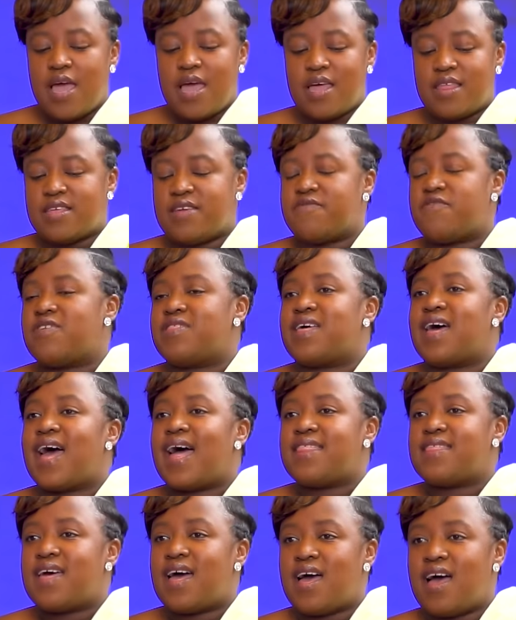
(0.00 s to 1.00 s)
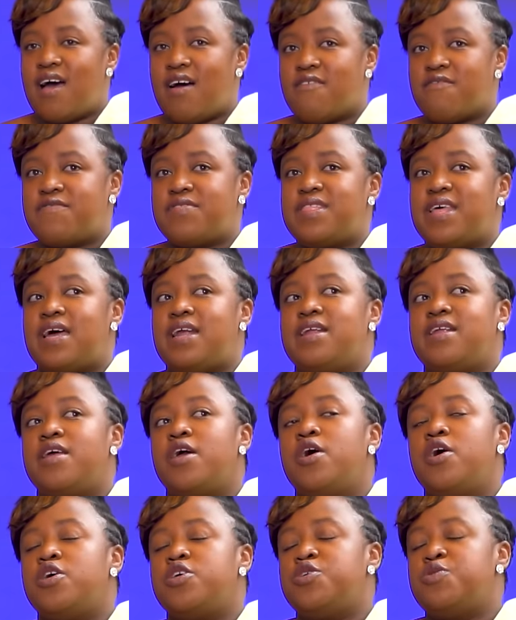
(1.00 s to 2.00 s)
And then for the other half, then
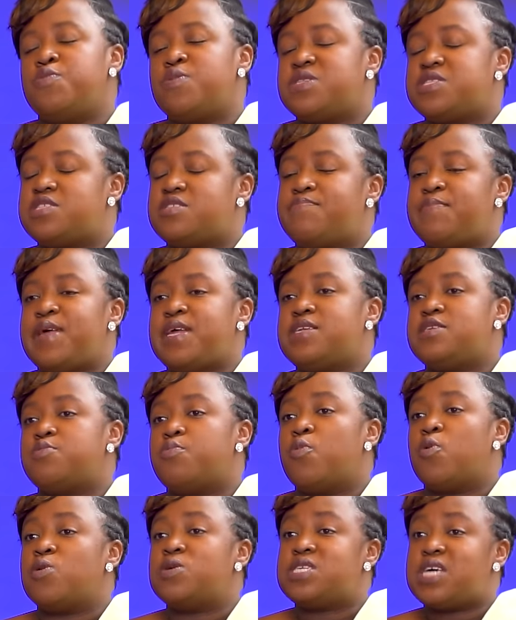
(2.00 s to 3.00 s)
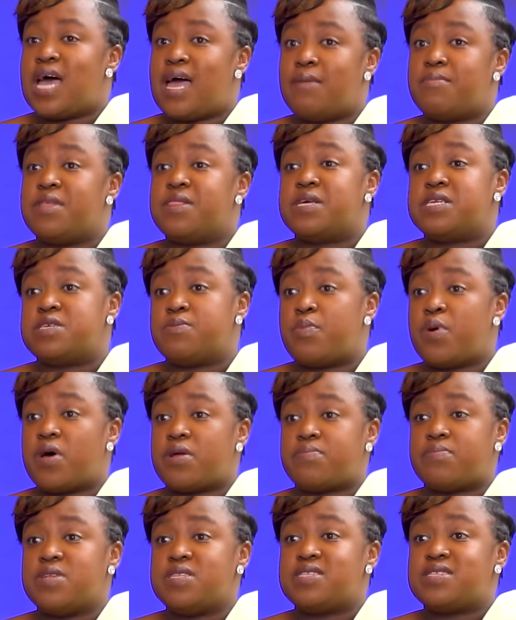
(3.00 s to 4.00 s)
you would spend more time in the
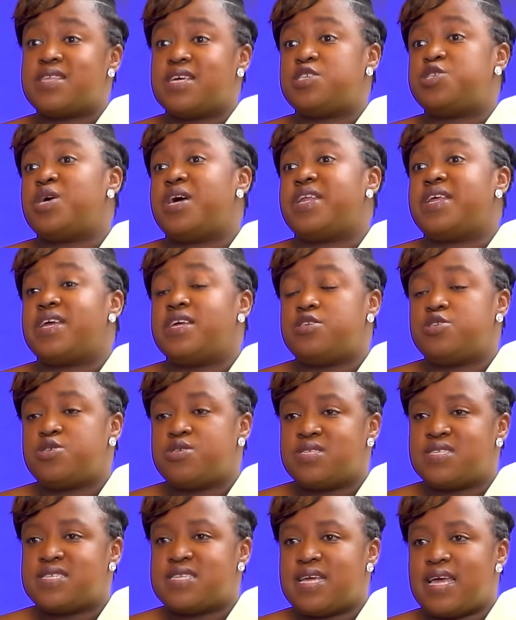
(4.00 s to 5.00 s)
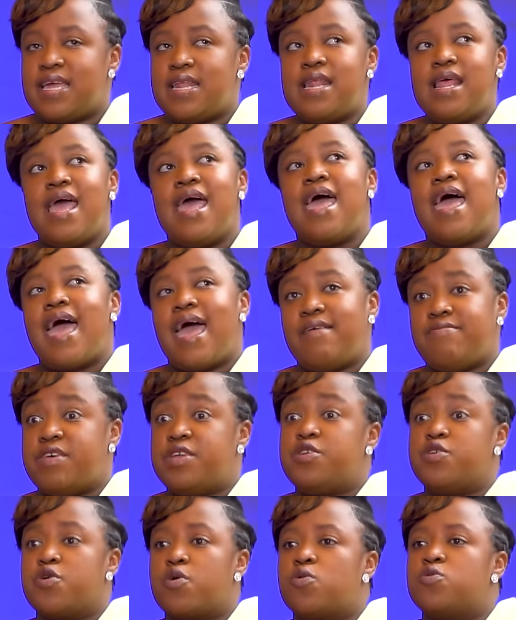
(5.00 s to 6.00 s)
departments that you had interest in, and
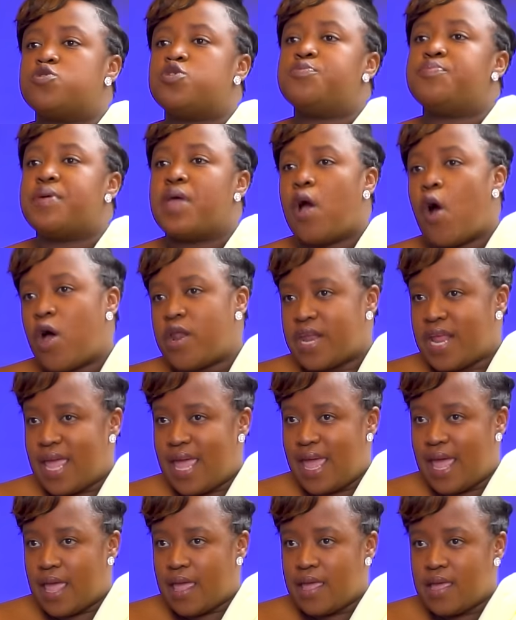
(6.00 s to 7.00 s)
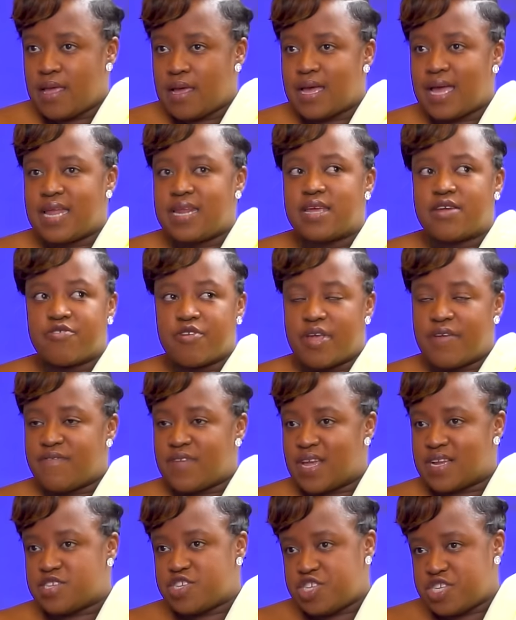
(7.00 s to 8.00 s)
then you'd also be on air, that
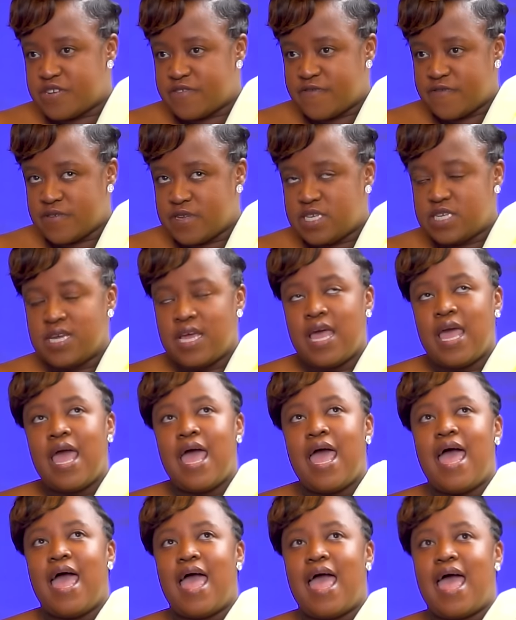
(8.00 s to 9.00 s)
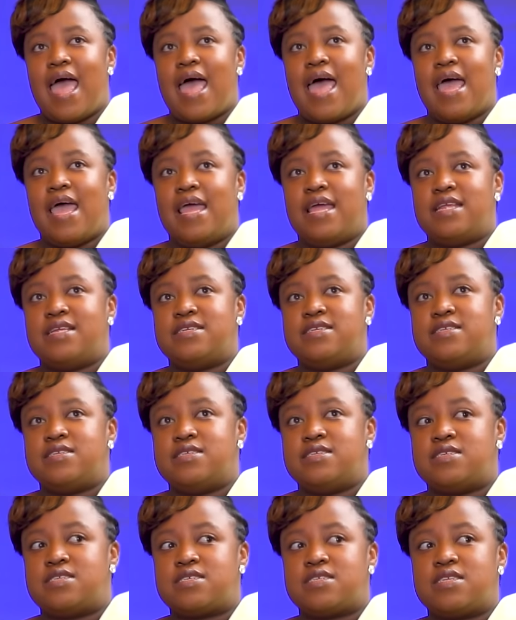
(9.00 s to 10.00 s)
graveyard shift.
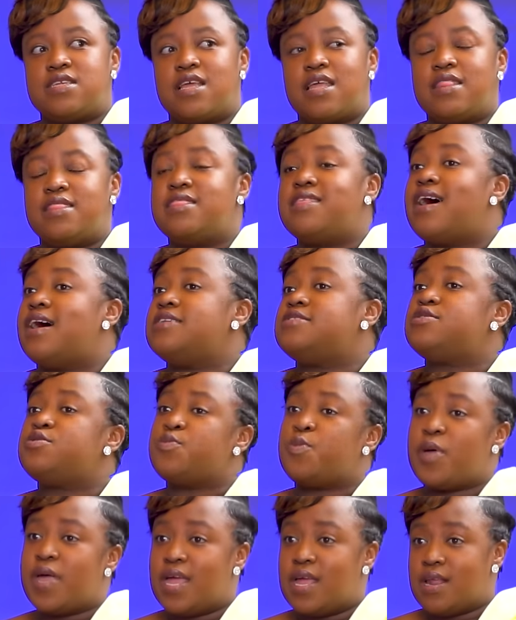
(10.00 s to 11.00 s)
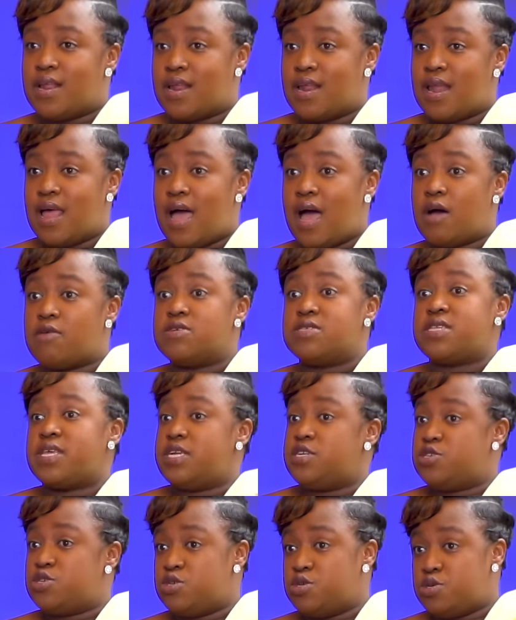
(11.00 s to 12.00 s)
And that's when I was
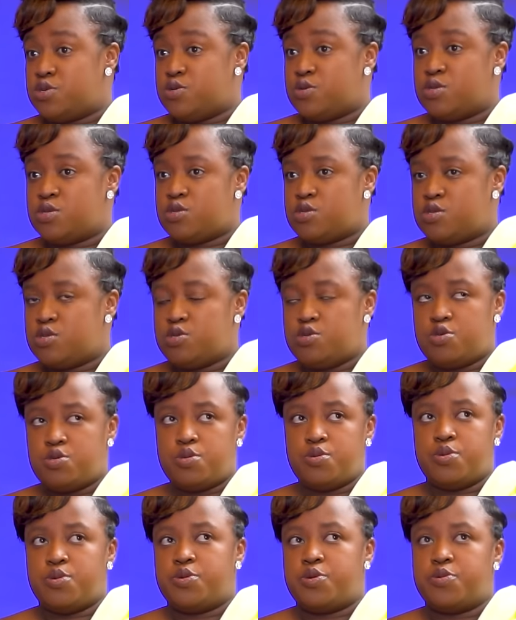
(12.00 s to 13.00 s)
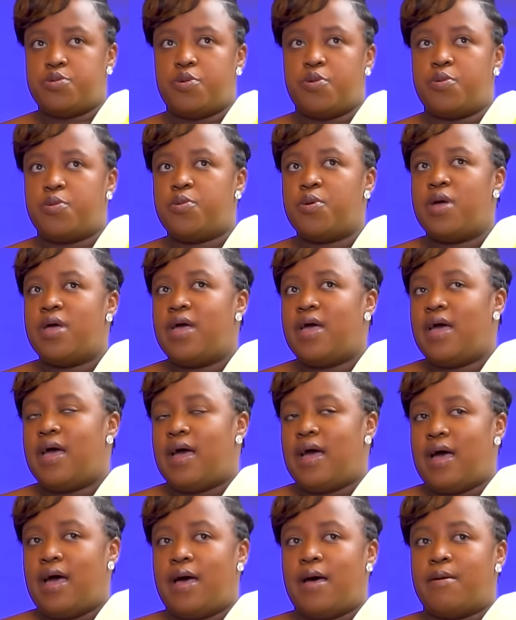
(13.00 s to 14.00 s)
introduced to, you
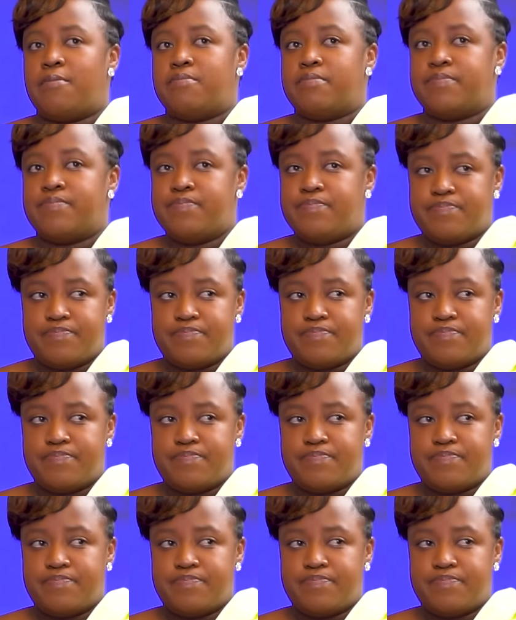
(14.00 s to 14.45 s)
know,